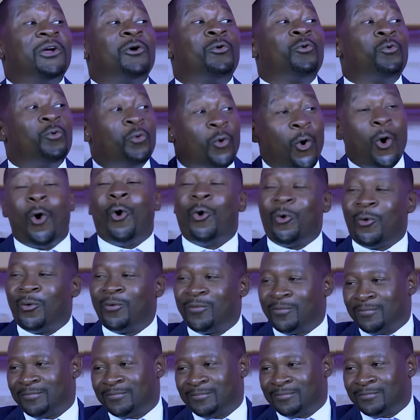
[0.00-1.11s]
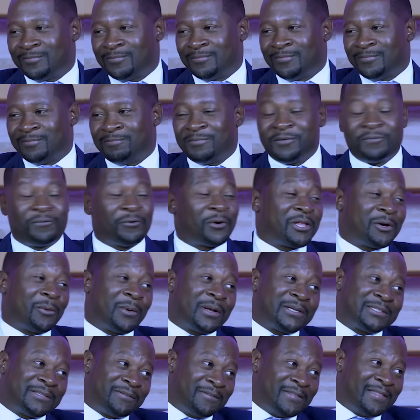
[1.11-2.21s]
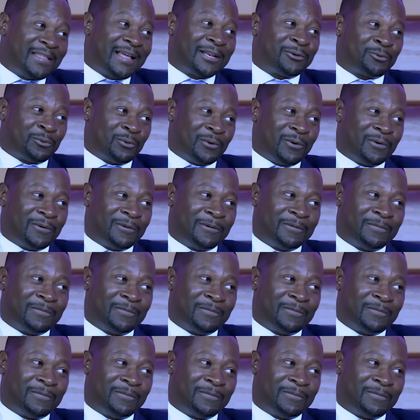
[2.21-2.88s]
a war before there was even that war.